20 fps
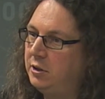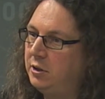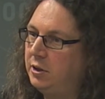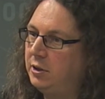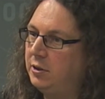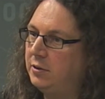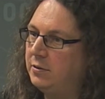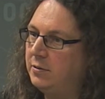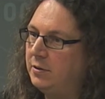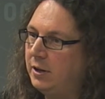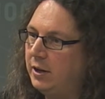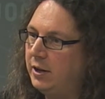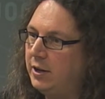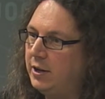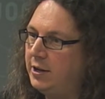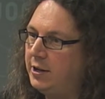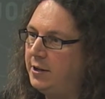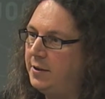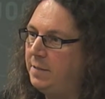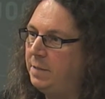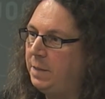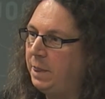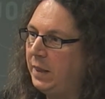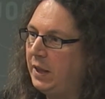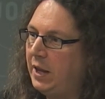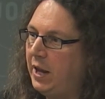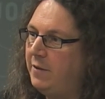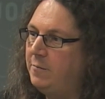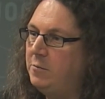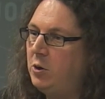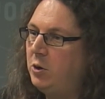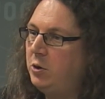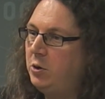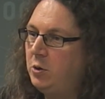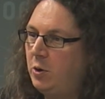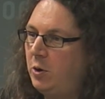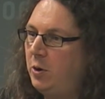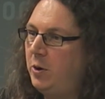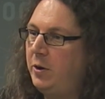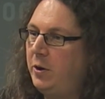And
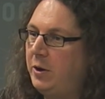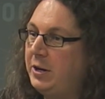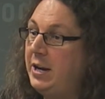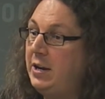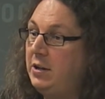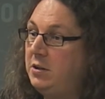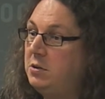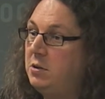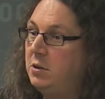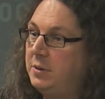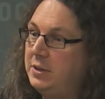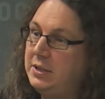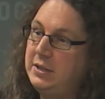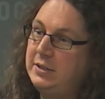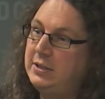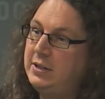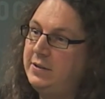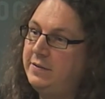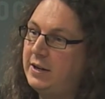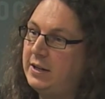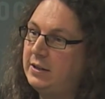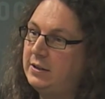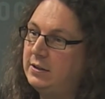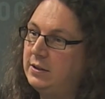you already see that.